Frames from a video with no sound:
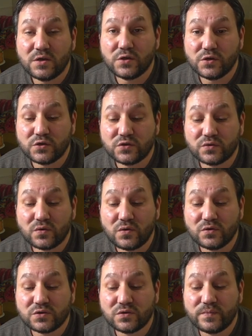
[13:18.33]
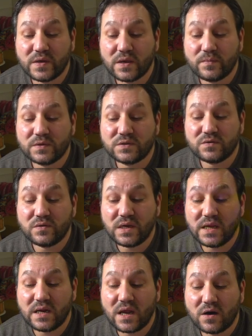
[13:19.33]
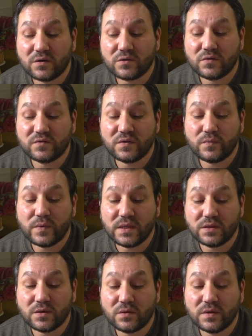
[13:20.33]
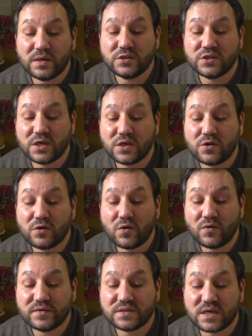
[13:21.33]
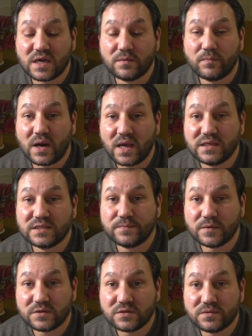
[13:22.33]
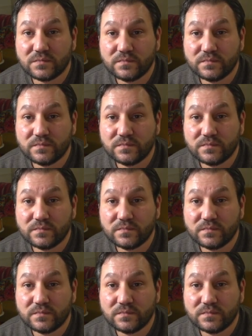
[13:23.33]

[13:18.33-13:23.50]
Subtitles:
You should also be able to lean out of the window and check your offside blind spots.